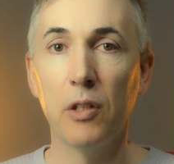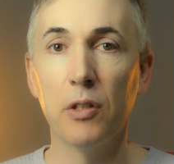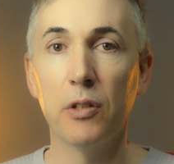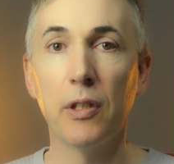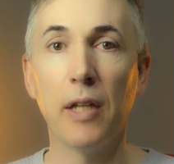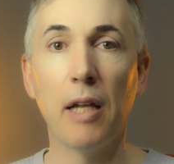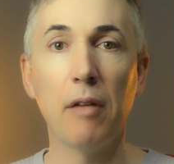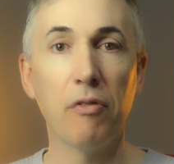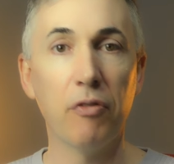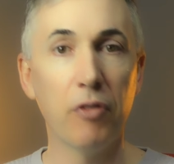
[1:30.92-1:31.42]

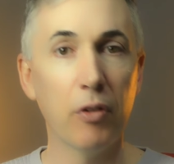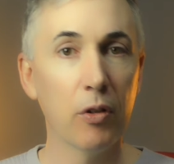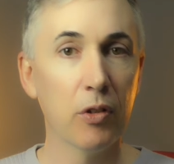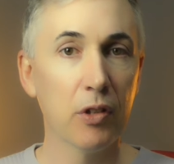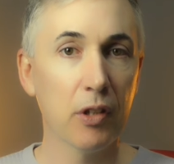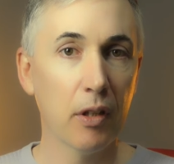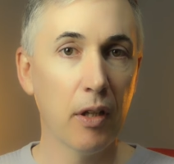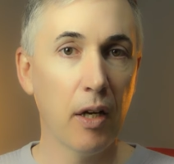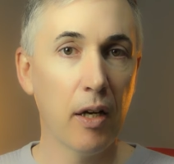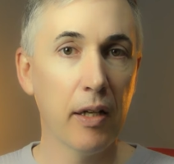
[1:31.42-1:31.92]
So that
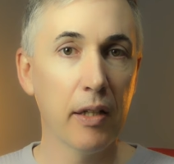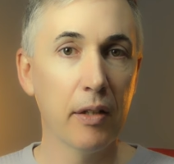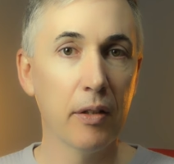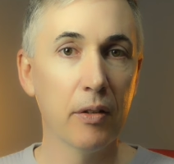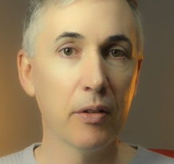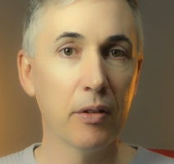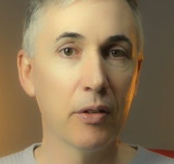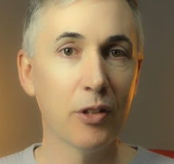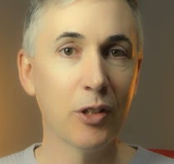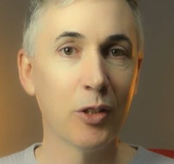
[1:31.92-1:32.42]
first
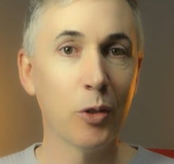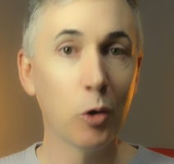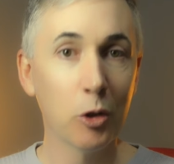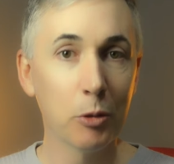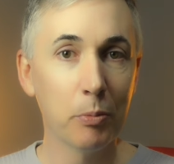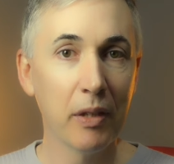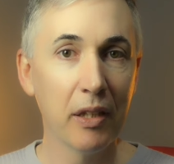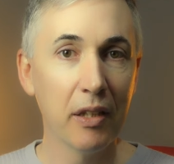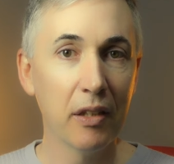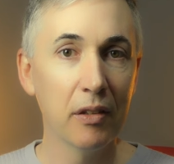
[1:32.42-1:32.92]
line just
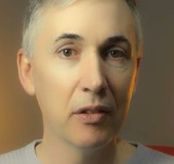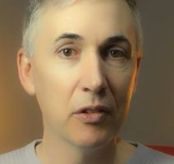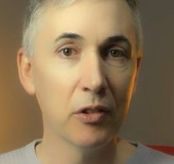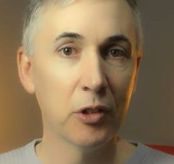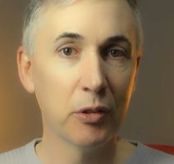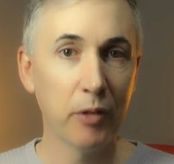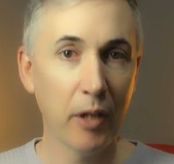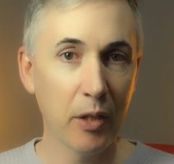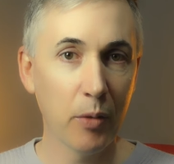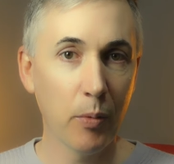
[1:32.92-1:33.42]
hooked me
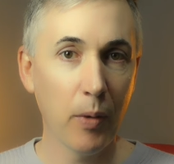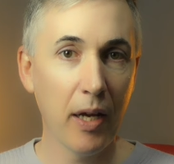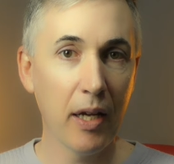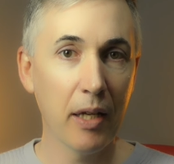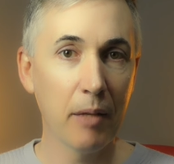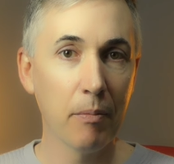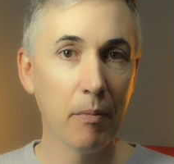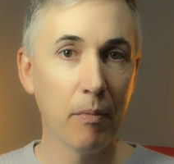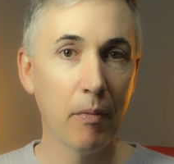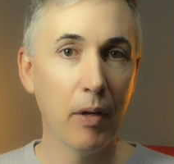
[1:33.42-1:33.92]
straight
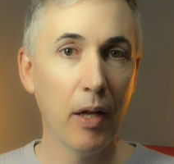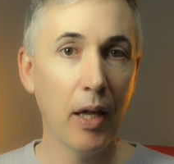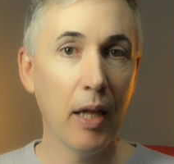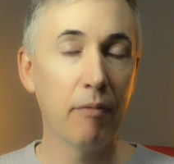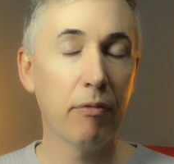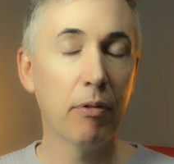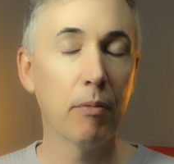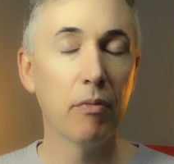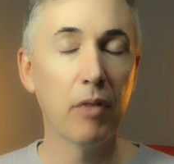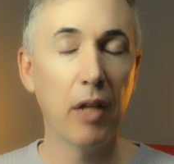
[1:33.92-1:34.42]
away.
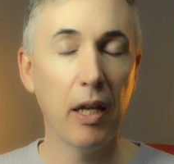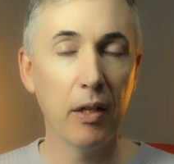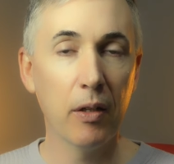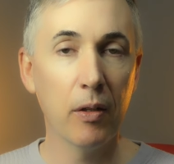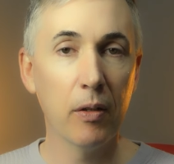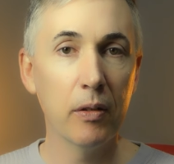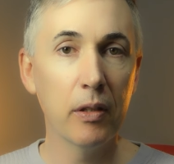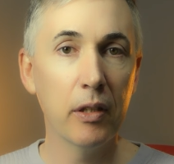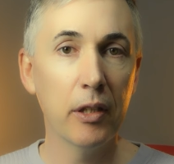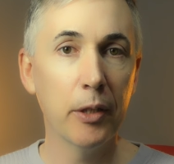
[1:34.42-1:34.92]
And from then
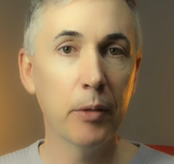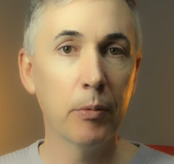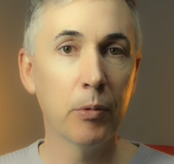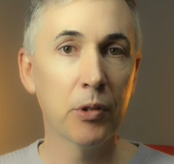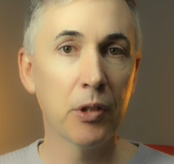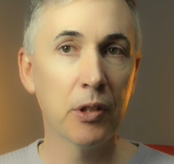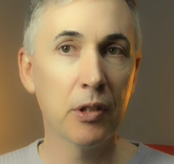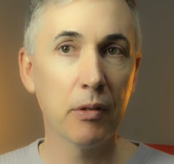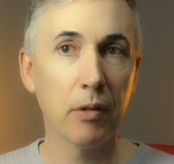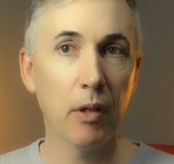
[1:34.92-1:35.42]
on, it
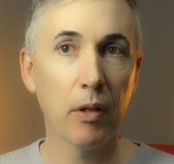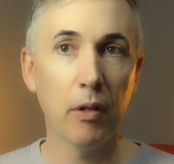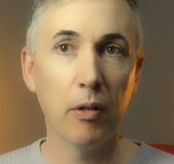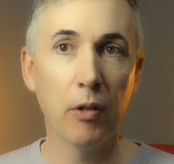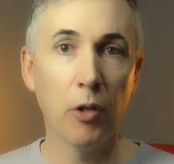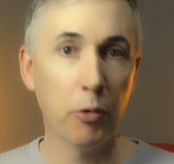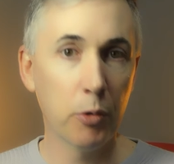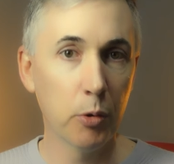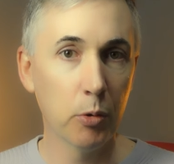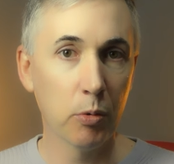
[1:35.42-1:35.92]
was just
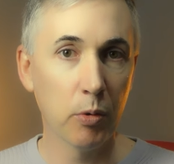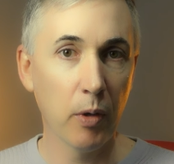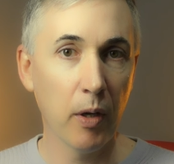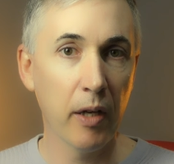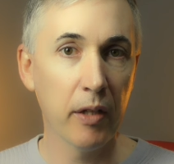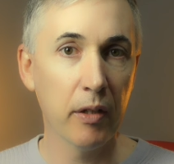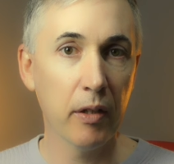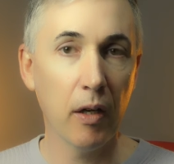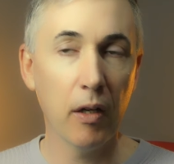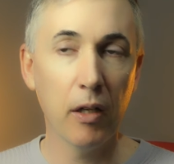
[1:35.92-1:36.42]
a thrill
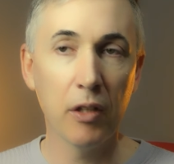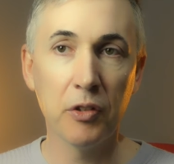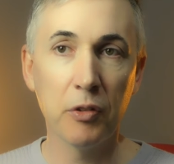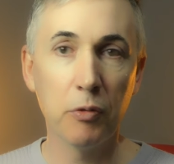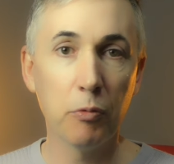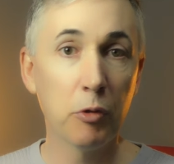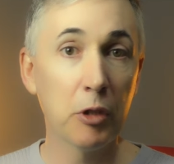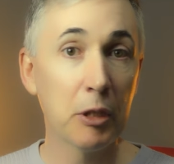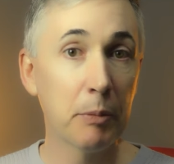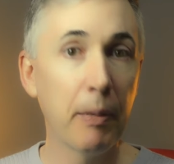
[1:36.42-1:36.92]
ride. I
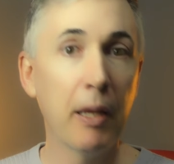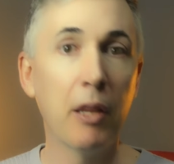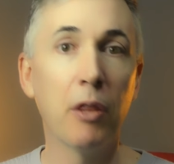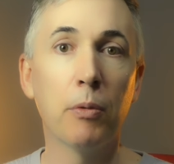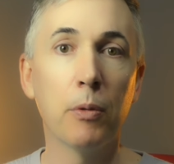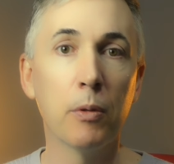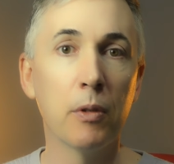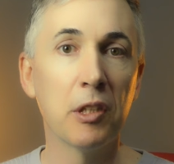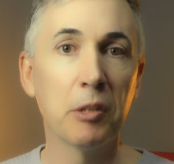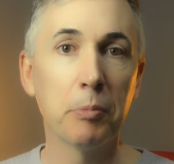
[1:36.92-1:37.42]
just sped
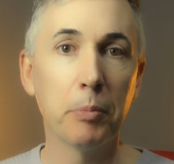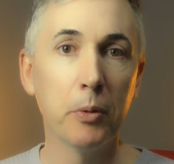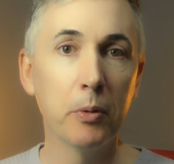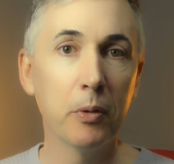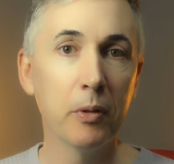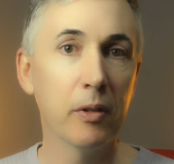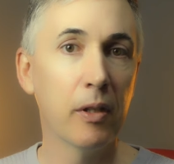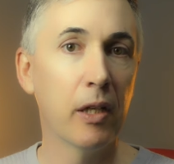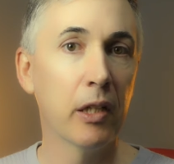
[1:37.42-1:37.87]
through this book.